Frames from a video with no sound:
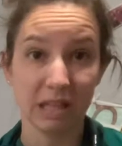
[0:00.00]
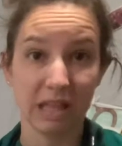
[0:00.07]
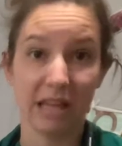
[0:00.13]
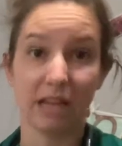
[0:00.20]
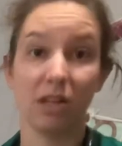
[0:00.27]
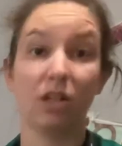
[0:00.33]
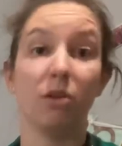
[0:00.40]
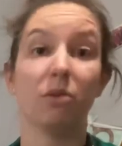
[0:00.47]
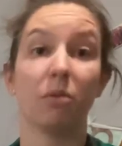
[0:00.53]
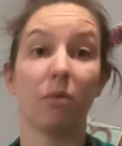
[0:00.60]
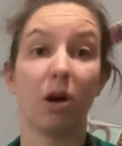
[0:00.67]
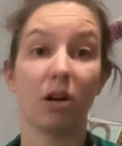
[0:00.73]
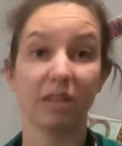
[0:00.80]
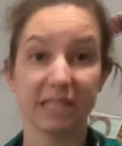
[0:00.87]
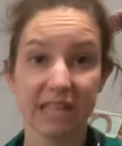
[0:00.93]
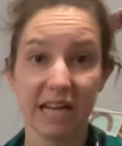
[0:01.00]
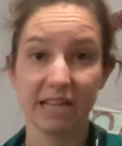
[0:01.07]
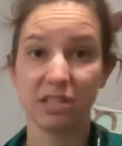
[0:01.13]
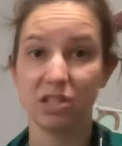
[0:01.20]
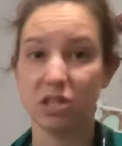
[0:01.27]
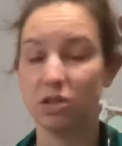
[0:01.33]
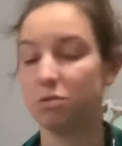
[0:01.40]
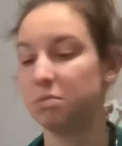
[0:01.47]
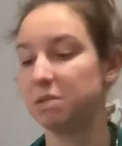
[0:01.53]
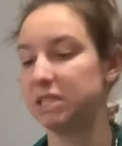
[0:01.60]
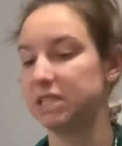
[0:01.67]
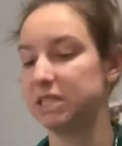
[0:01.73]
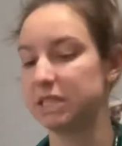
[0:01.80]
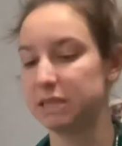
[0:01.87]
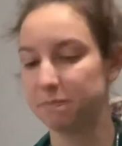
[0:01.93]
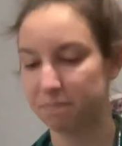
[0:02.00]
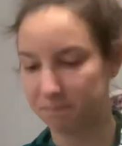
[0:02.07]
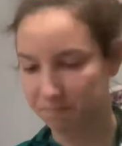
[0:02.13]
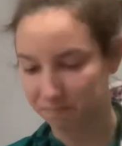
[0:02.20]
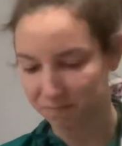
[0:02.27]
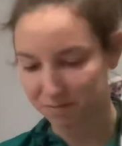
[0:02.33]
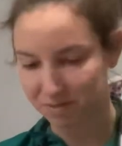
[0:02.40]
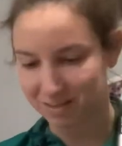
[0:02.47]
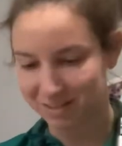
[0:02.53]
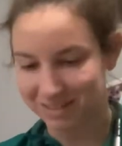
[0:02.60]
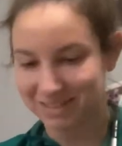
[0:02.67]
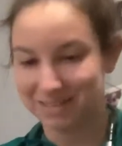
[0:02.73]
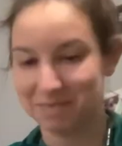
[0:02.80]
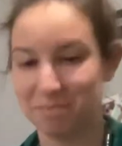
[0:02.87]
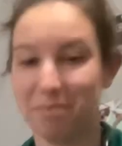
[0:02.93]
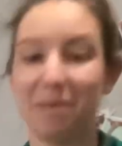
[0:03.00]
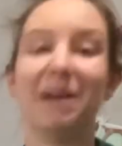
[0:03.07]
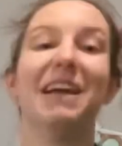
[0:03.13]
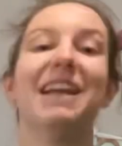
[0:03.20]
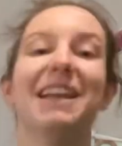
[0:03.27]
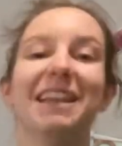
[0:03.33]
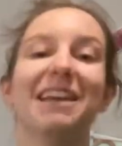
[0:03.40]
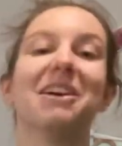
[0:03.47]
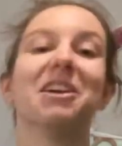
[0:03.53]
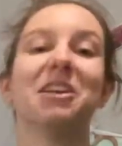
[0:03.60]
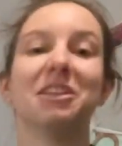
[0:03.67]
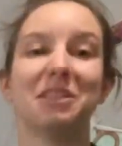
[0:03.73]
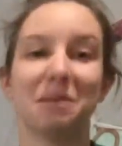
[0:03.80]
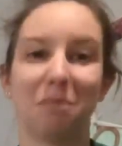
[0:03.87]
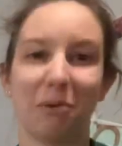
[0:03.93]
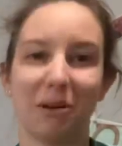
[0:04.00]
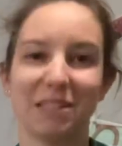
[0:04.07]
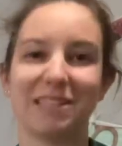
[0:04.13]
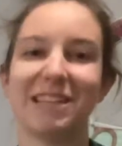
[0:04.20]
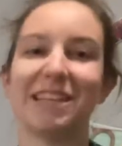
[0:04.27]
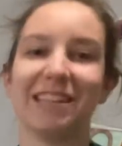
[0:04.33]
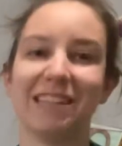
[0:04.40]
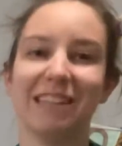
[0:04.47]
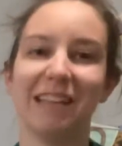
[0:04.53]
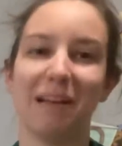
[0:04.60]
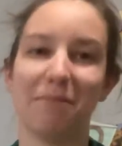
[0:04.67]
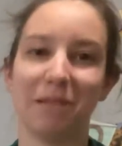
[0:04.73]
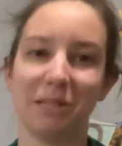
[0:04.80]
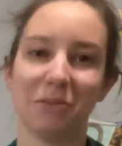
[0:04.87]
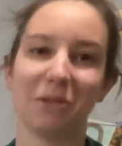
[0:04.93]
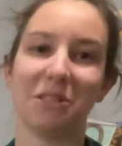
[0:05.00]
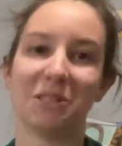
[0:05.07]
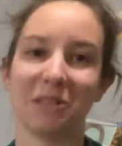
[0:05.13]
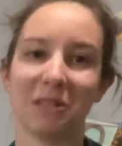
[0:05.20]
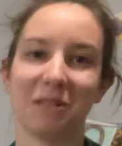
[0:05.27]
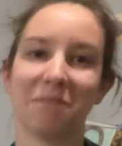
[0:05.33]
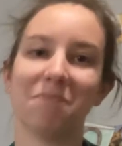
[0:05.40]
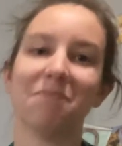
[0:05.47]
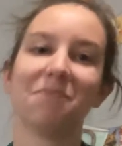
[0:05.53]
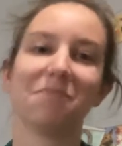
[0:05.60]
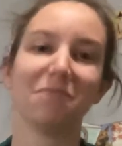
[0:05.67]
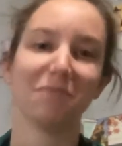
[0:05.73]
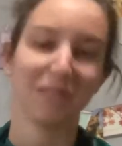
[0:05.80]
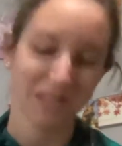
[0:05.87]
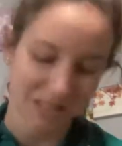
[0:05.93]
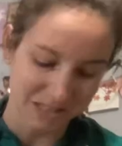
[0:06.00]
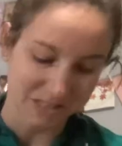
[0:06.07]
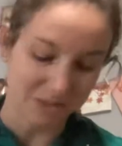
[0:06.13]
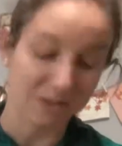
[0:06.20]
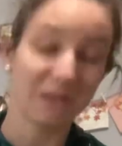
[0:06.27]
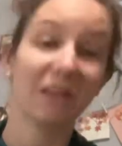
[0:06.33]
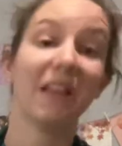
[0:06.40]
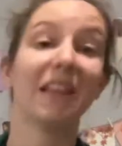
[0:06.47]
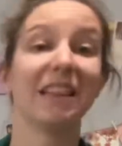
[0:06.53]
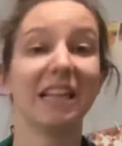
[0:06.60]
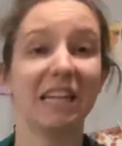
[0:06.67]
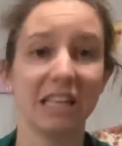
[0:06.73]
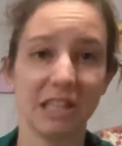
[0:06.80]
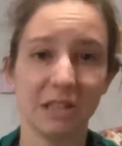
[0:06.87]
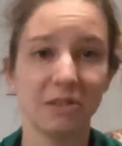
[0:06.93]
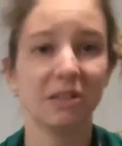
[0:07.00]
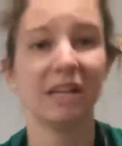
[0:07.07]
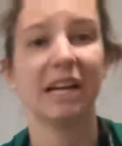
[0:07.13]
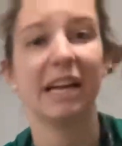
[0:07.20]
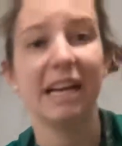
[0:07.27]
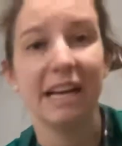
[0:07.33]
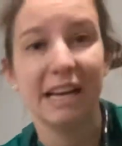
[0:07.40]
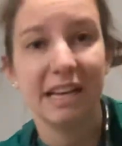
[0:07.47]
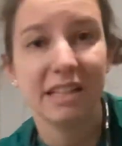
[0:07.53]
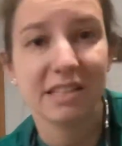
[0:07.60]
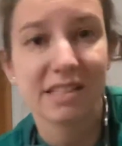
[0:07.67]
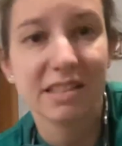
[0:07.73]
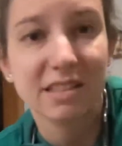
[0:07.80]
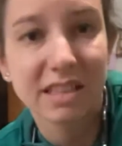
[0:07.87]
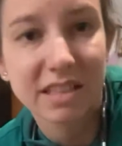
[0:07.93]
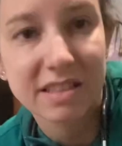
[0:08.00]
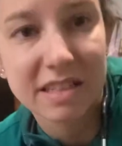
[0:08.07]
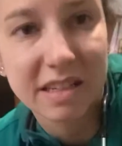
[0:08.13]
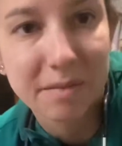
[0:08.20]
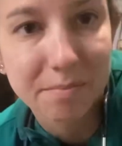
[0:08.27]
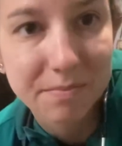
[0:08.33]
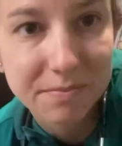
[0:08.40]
let alone the wrong sized humans. But they're good sports and they let me torture them. So thank you, and until next time.